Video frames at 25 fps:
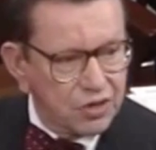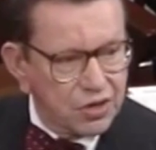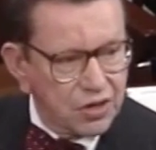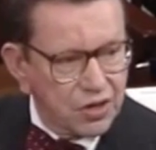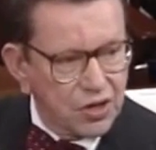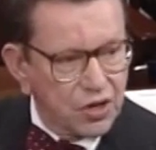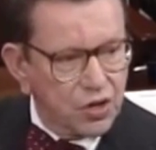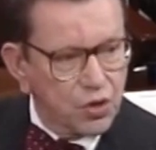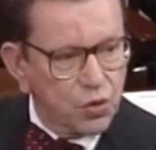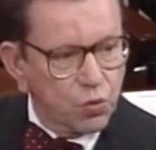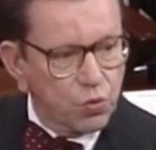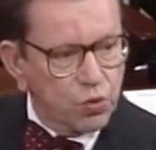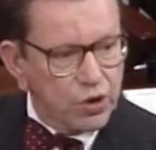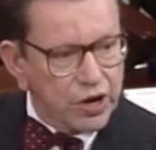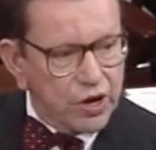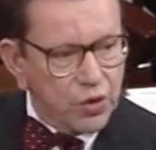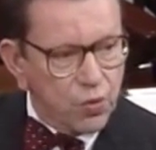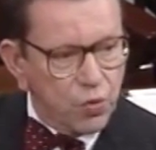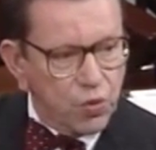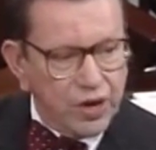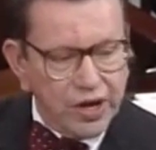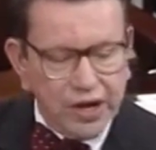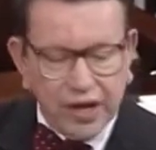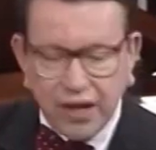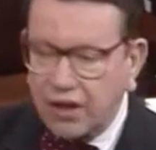we
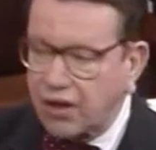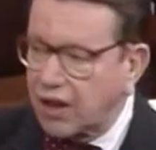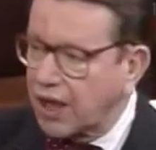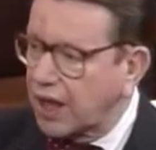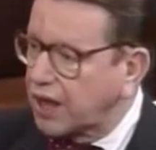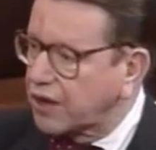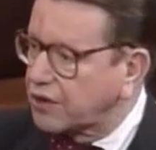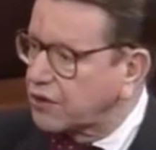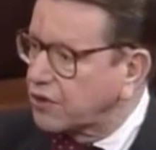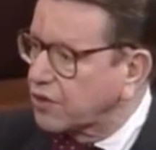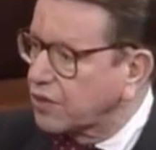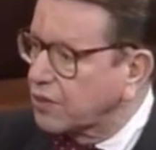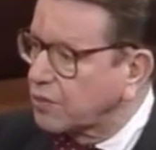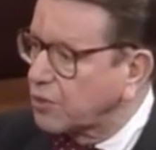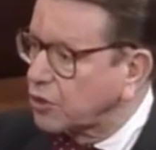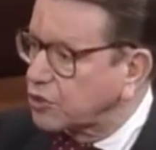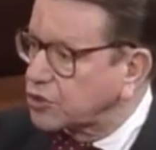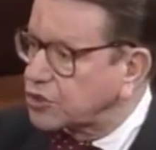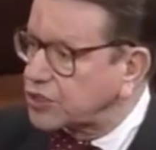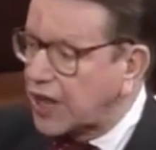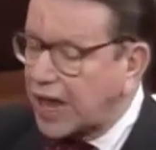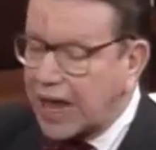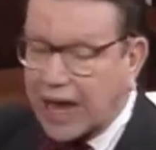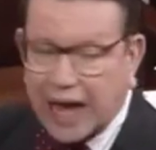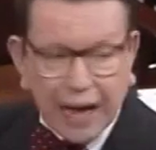will, under the most
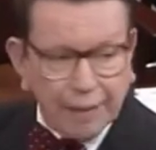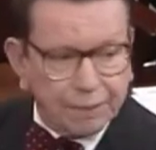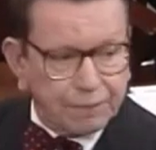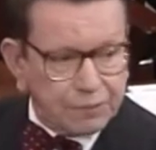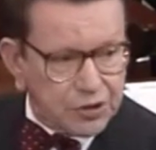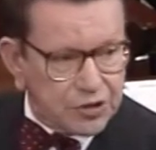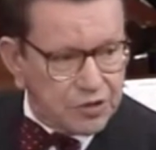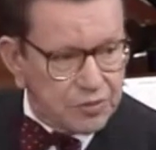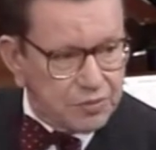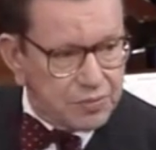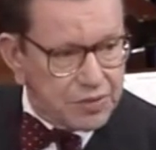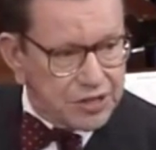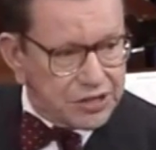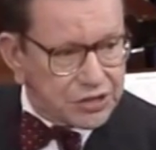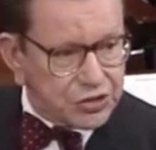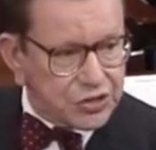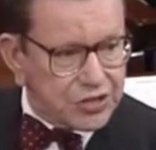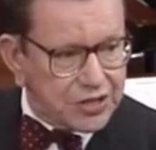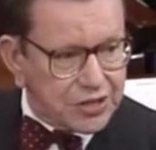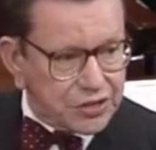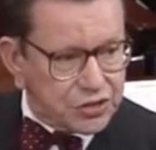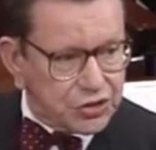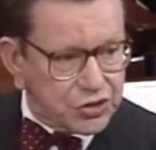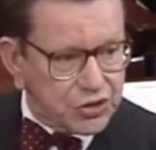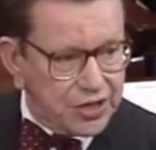
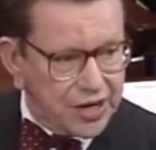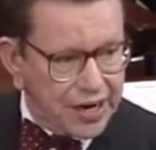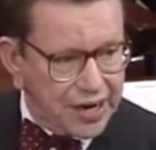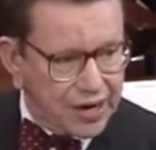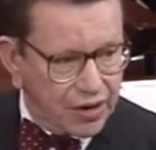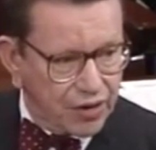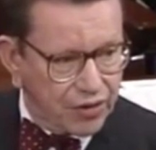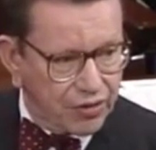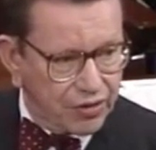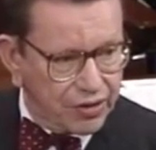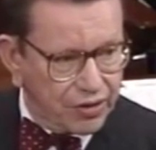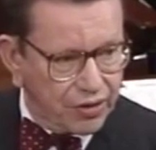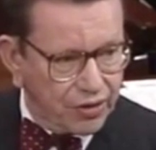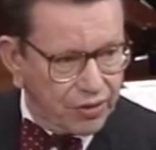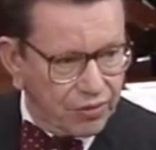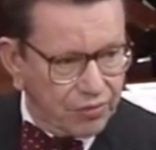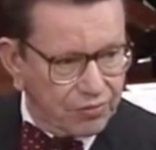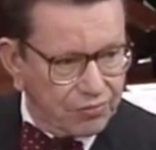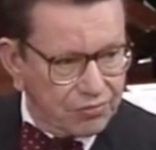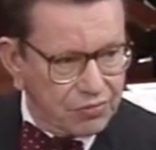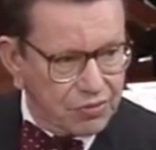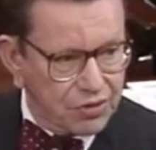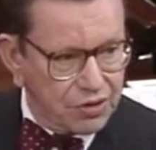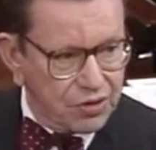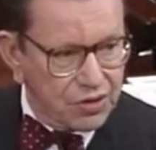optimistic scenario,
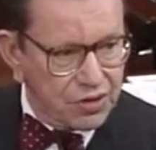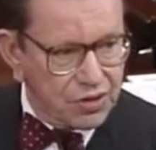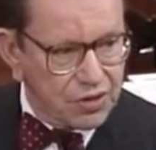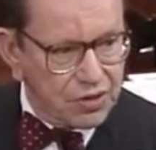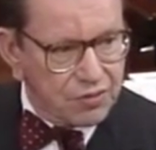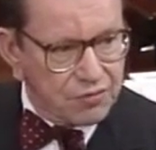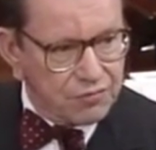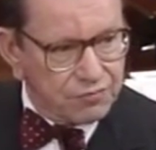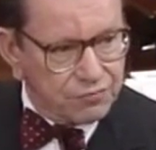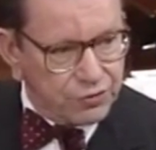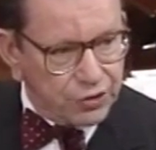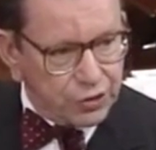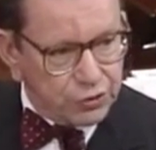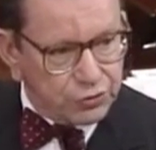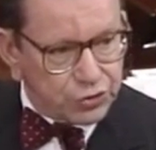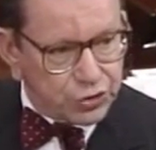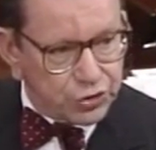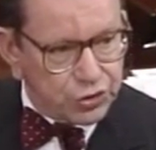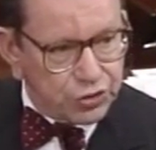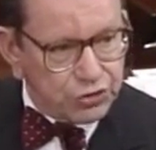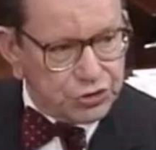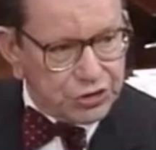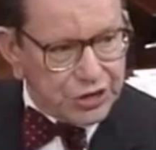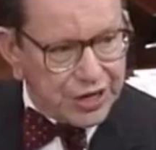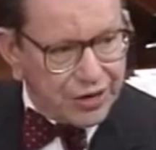future
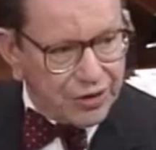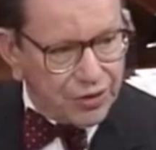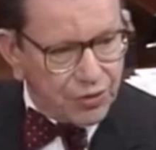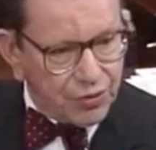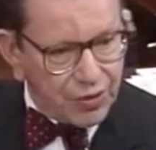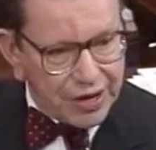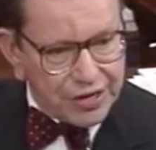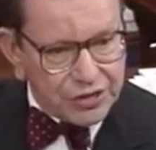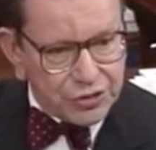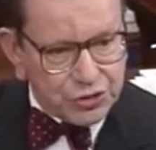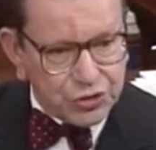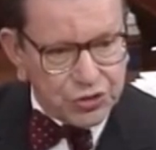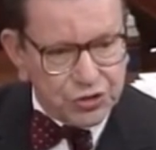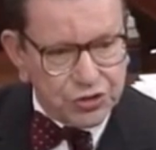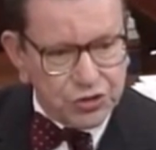generations